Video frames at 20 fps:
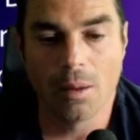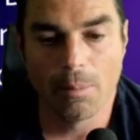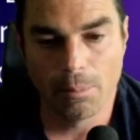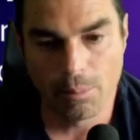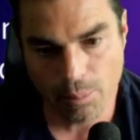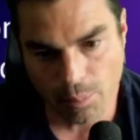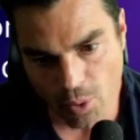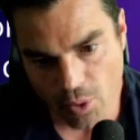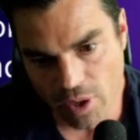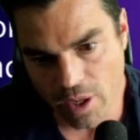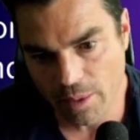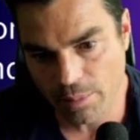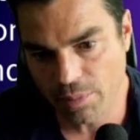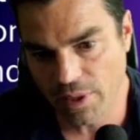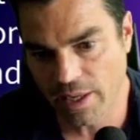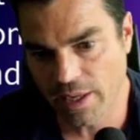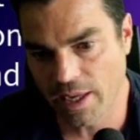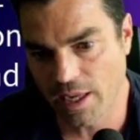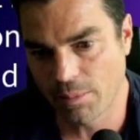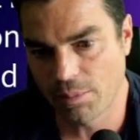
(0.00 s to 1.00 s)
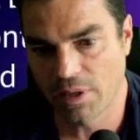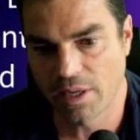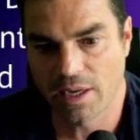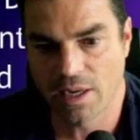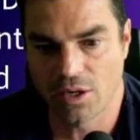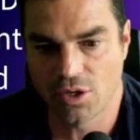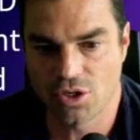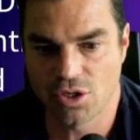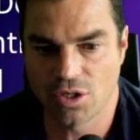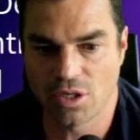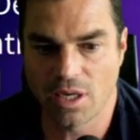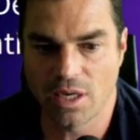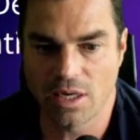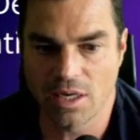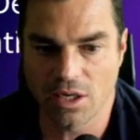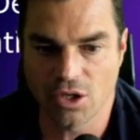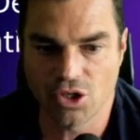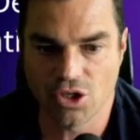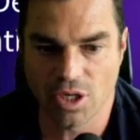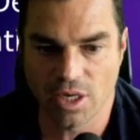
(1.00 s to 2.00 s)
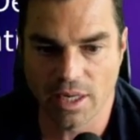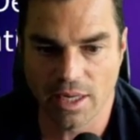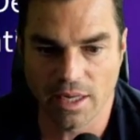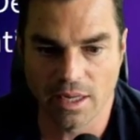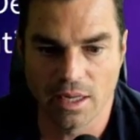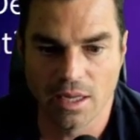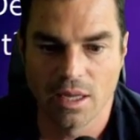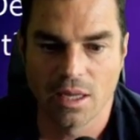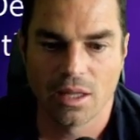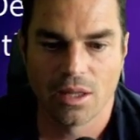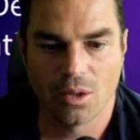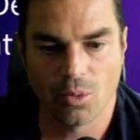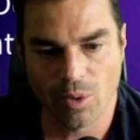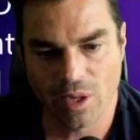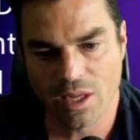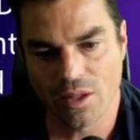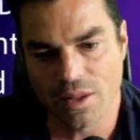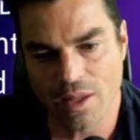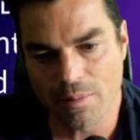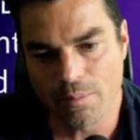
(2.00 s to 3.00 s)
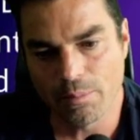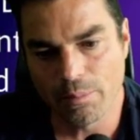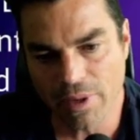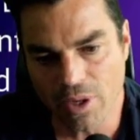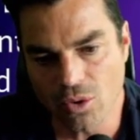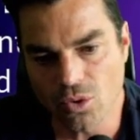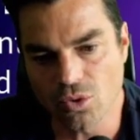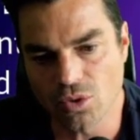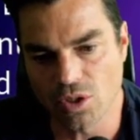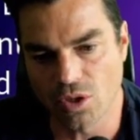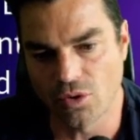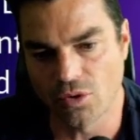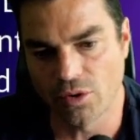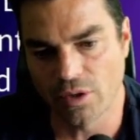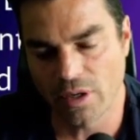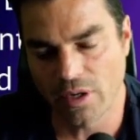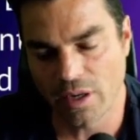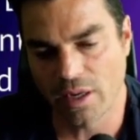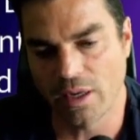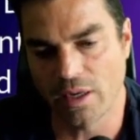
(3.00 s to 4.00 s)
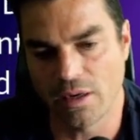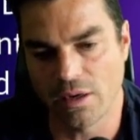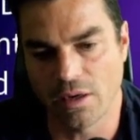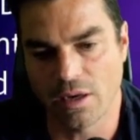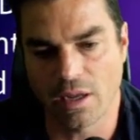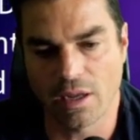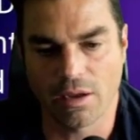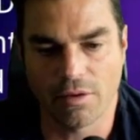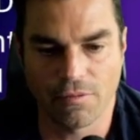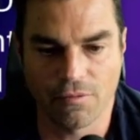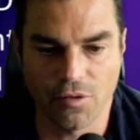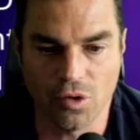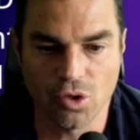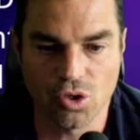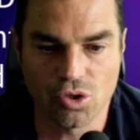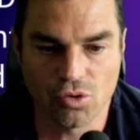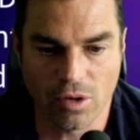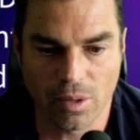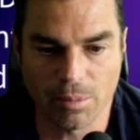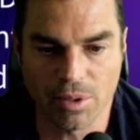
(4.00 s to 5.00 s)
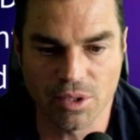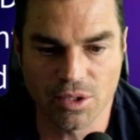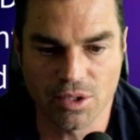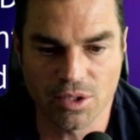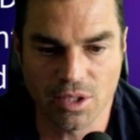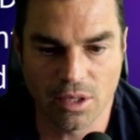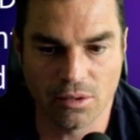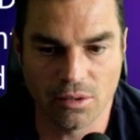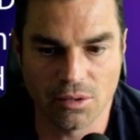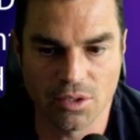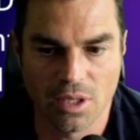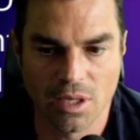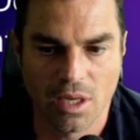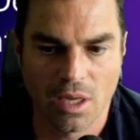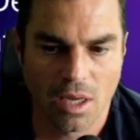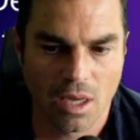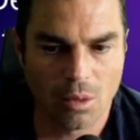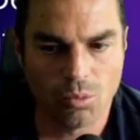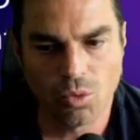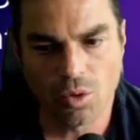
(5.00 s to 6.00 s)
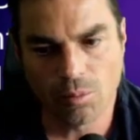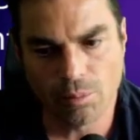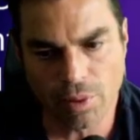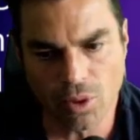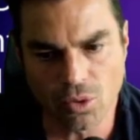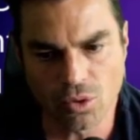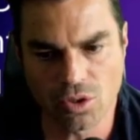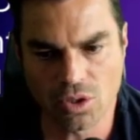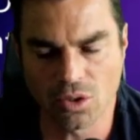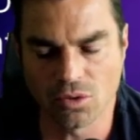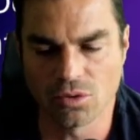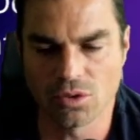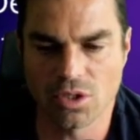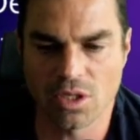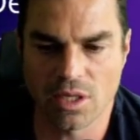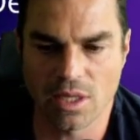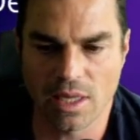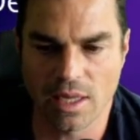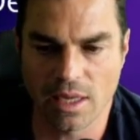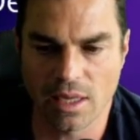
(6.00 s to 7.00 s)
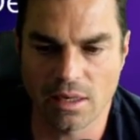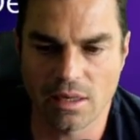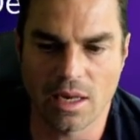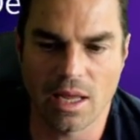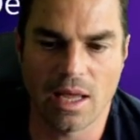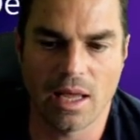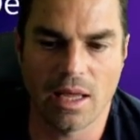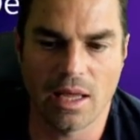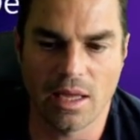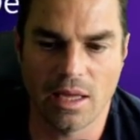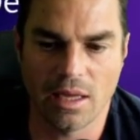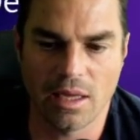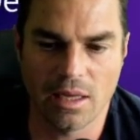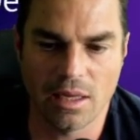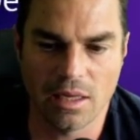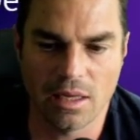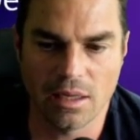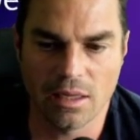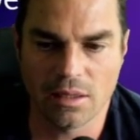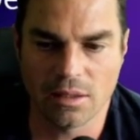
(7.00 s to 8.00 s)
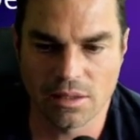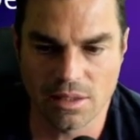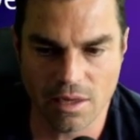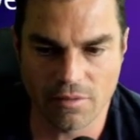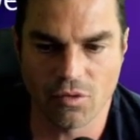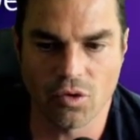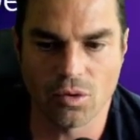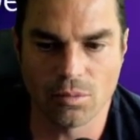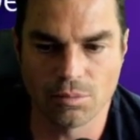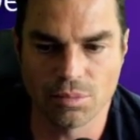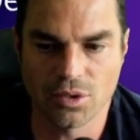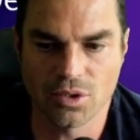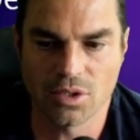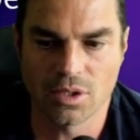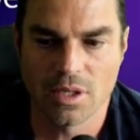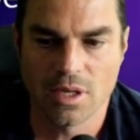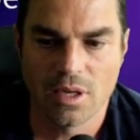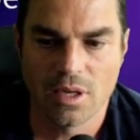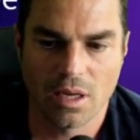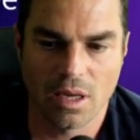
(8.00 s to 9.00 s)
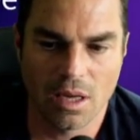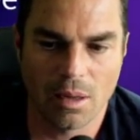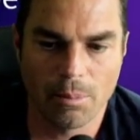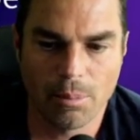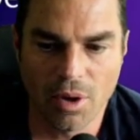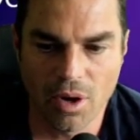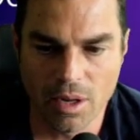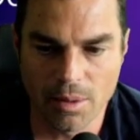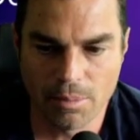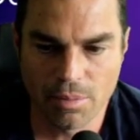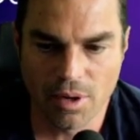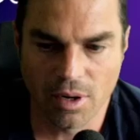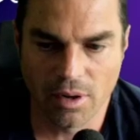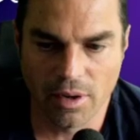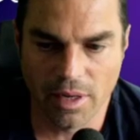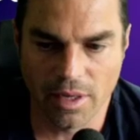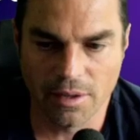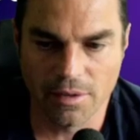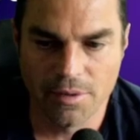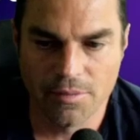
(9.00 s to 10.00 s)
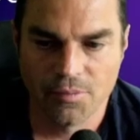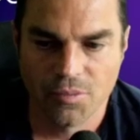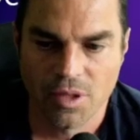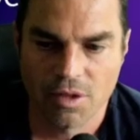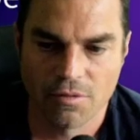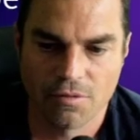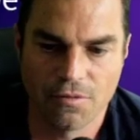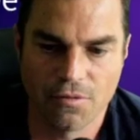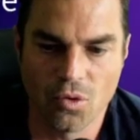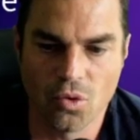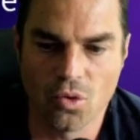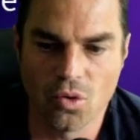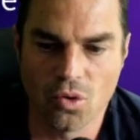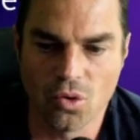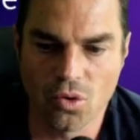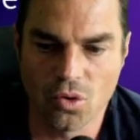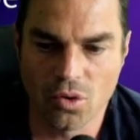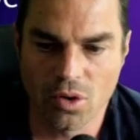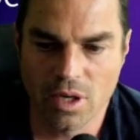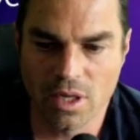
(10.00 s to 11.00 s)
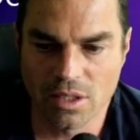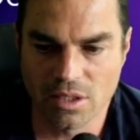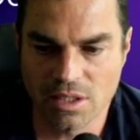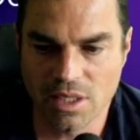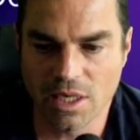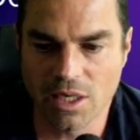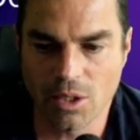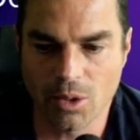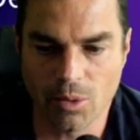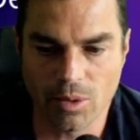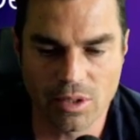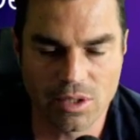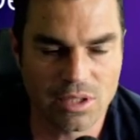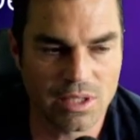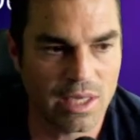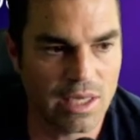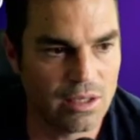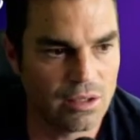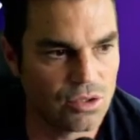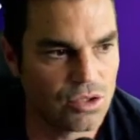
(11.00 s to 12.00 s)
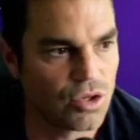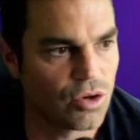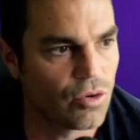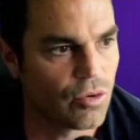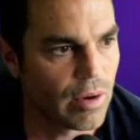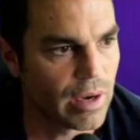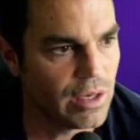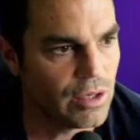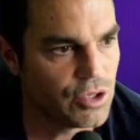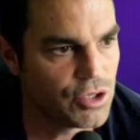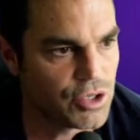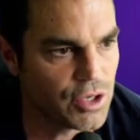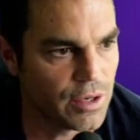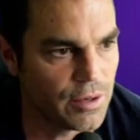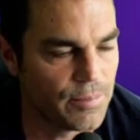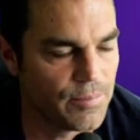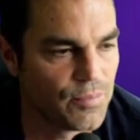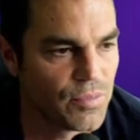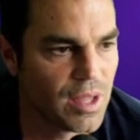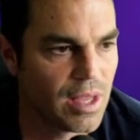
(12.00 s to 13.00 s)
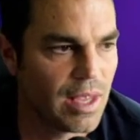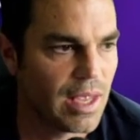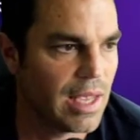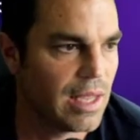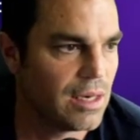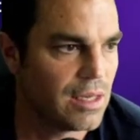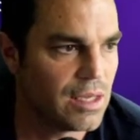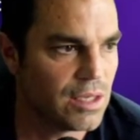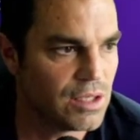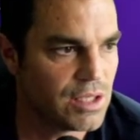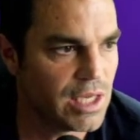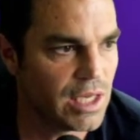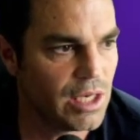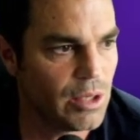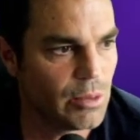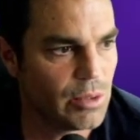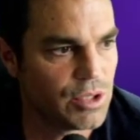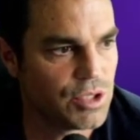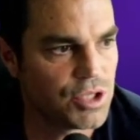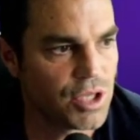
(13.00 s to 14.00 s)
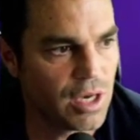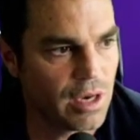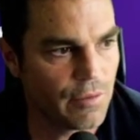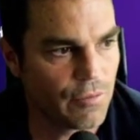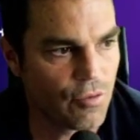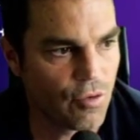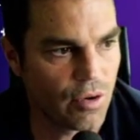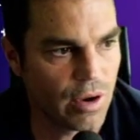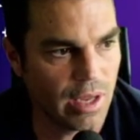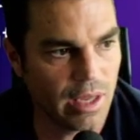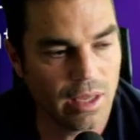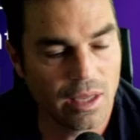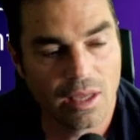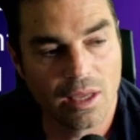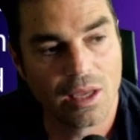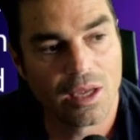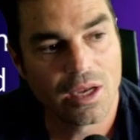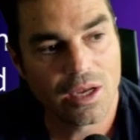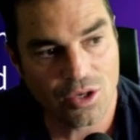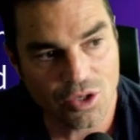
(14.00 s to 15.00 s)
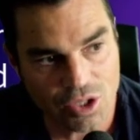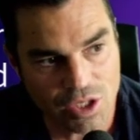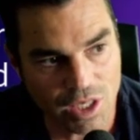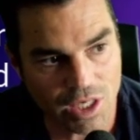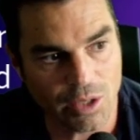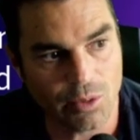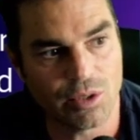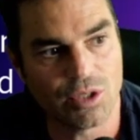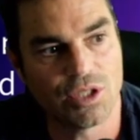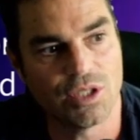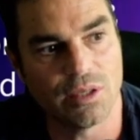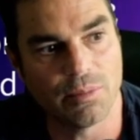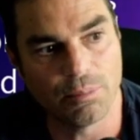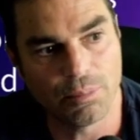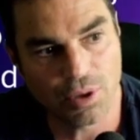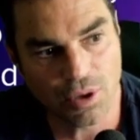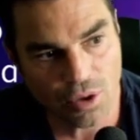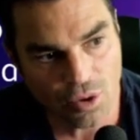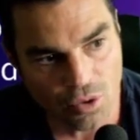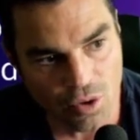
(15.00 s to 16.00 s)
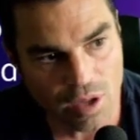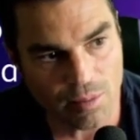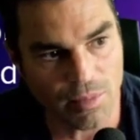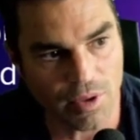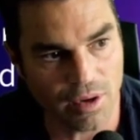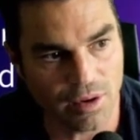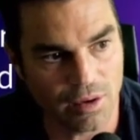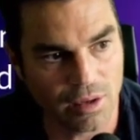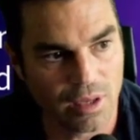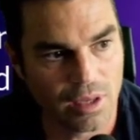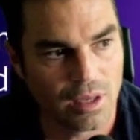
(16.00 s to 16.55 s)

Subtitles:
boilerplate application initially, that we can then build on in future episodes. And we'll bolt onto that a DevOps pipeline for continuous integration and continuous delivery, continuous deployment.